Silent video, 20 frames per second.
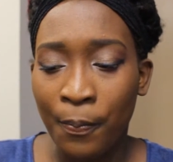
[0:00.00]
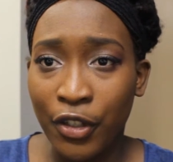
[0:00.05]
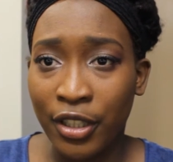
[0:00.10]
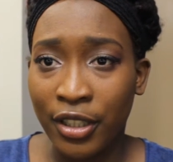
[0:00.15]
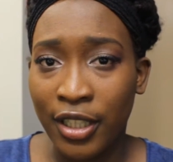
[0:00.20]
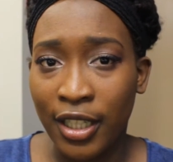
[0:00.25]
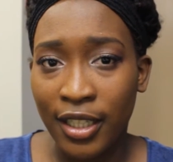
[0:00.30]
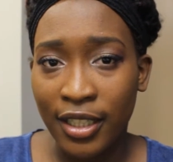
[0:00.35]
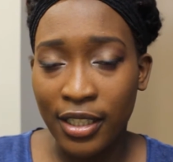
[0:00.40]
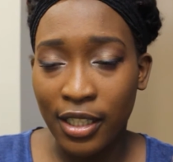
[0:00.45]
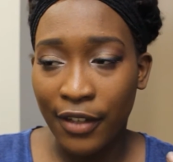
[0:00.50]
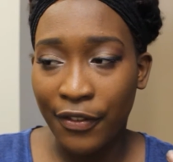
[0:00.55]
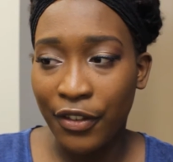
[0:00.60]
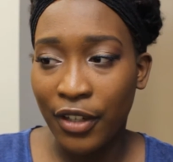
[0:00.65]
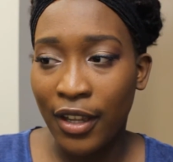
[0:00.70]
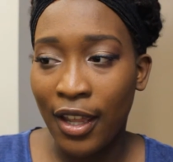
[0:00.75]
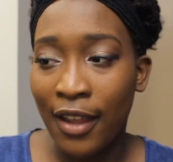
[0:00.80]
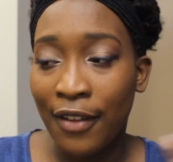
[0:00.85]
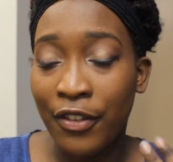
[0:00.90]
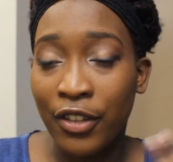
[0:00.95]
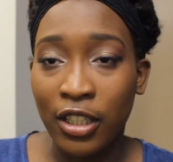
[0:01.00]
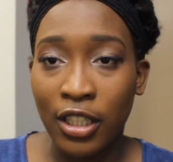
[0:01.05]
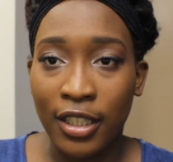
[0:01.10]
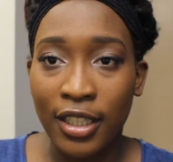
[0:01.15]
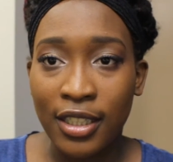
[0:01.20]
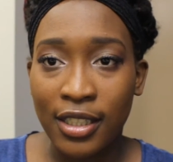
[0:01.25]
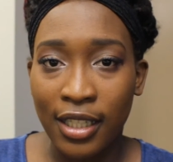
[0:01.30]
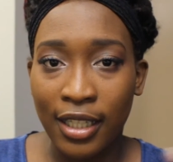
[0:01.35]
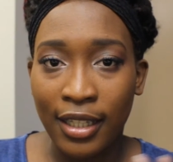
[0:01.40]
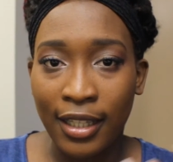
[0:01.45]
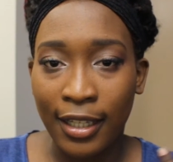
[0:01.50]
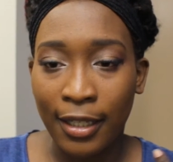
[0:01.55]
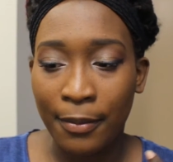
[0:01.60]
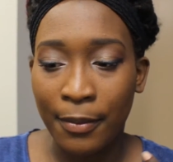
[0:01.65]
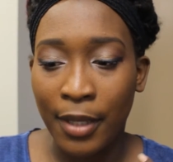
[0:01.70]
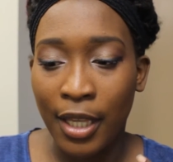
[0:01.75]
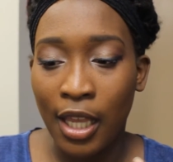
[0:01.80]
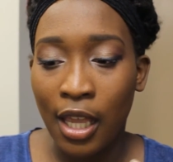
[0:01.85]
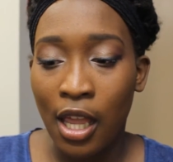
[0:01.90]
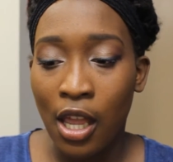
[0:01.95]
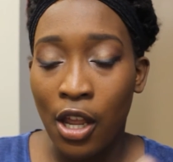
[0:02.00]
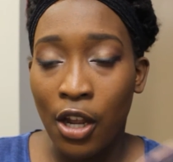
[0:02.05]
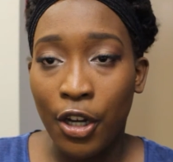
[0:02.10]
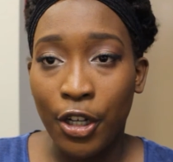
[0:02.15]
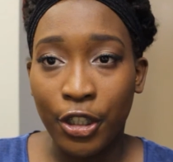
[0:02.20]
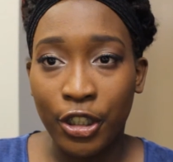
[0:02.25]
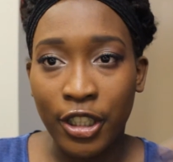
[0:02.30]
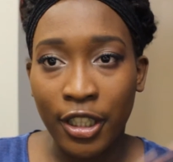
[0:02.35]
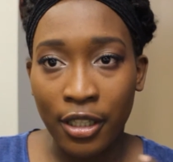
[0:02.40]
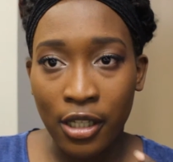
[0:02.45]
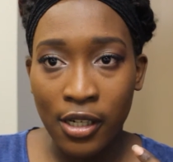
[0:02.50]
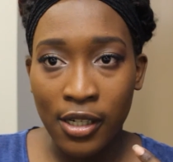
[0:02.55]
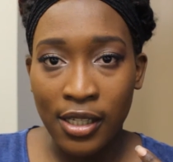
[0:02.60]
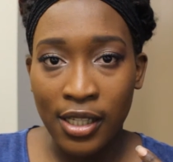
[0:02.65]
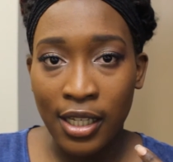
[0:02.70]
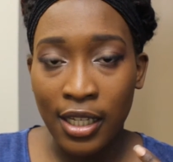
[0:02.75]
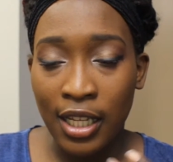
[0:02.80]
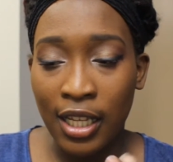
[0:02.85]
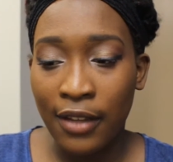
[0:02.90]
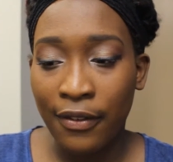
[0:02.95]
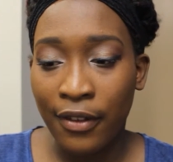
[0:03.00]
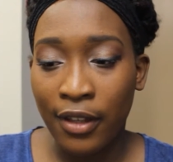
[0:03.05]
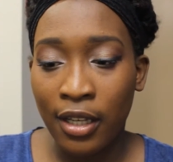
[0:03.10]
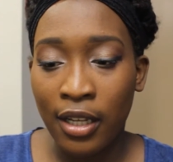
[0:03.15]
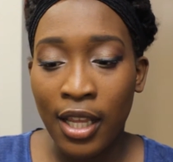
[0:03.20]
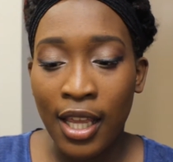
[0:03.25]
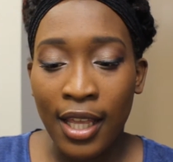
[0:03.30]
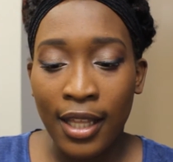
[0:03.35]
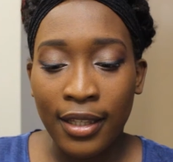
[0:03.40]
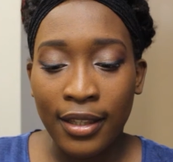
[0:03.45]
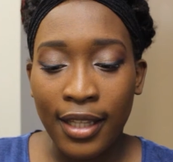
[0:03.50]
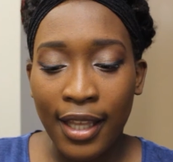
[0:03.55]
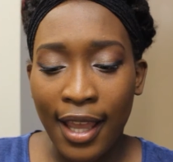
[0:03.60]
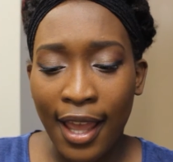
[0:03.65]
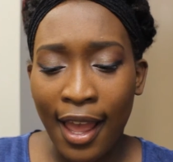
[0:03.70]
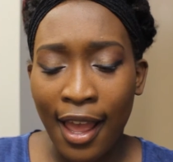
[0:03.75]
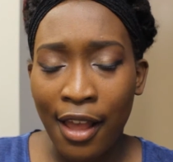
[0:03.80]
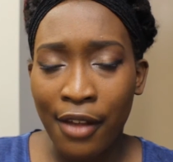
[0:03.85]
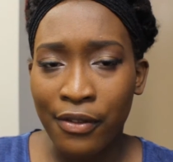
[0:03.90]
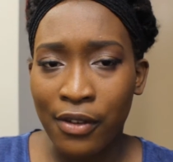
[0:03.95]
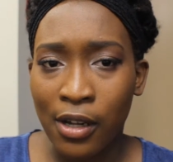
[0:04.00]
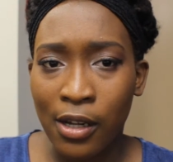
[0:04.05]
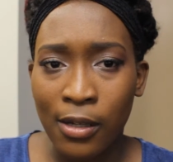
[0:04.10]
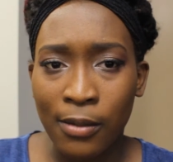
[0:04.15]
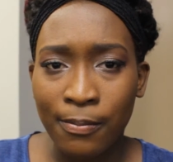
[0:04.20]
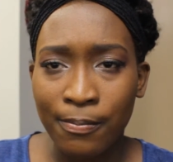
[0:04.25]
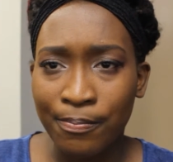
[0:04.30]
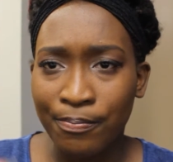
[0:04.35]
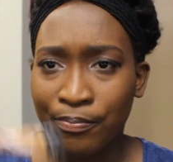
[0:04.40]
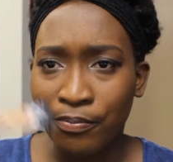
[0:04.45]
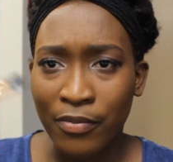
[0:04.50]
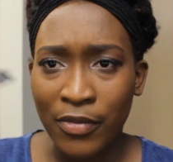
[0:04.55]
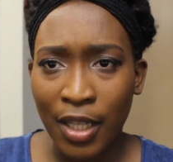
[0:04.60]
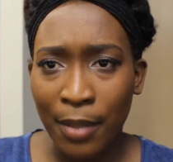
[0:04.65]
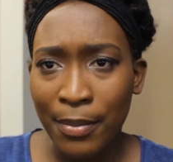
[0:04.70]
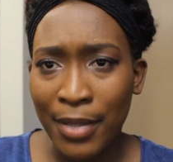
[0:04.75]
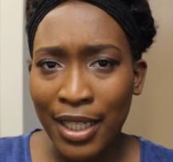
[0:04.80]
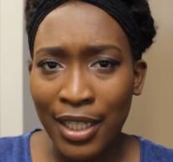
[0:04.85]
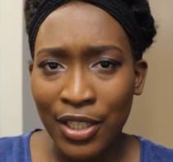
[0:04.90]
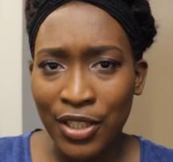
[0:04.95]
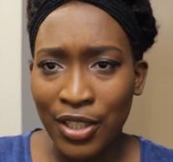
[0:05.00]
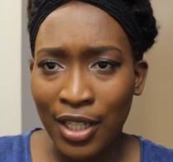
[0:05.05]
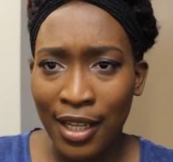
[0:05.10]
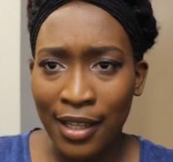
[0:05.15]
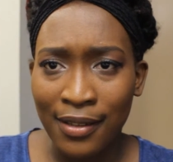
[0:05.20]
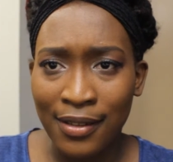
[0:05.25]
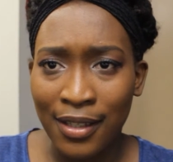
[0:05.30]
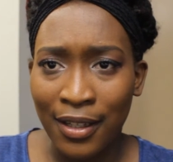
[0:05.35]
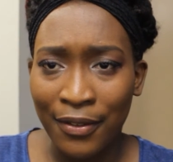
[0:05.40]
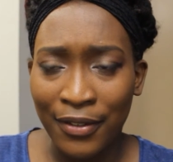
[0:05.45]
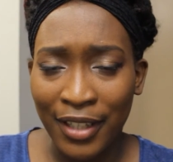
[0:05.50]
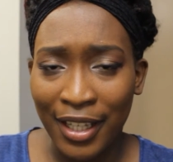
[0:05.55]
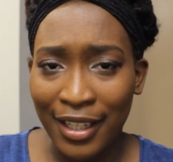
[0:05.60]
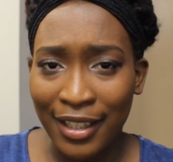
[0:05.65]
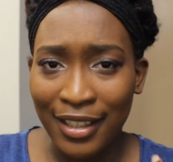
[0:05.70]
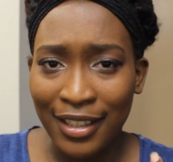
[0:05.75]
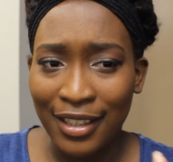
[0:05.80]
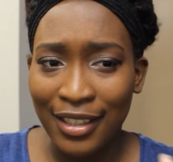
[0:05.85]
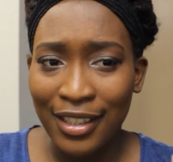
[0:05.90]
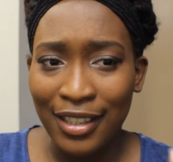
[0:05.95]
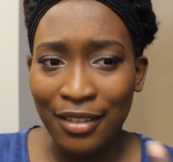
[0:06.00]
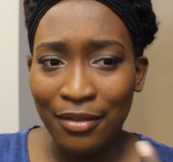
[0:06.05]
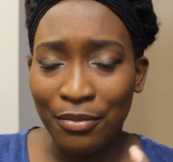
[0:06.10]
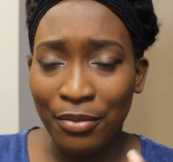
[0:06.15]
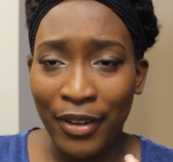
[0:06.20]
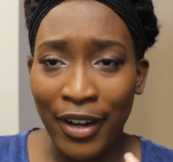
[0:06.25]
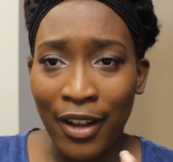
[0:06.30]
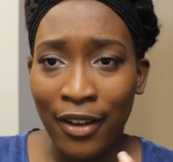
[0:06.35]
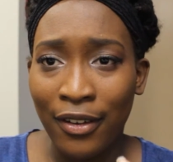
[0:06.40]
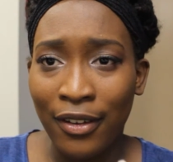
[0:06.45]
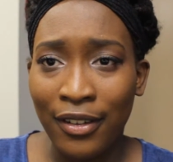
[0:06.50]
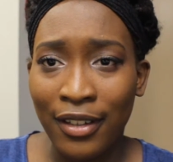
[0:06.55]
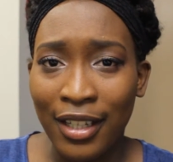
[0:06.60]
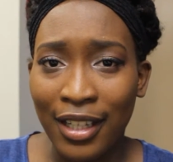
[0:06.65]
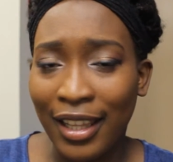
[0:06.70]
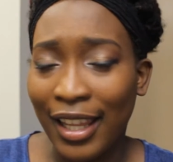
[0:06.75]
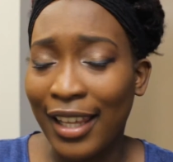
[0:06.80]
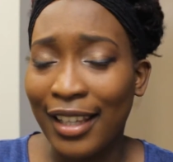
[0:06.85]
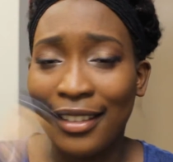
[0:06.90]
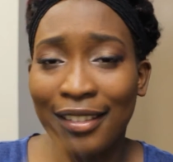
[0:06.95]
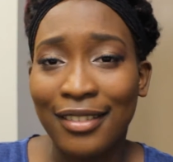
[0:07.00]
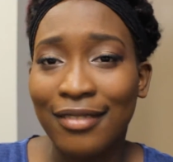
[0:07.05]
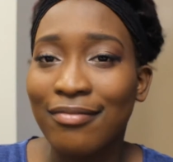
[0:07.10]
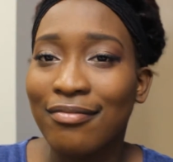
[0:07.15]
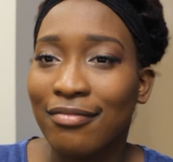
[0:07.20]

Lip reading: If you have a dark skin like me, or darker skin even, they have many shades of like brown. Like,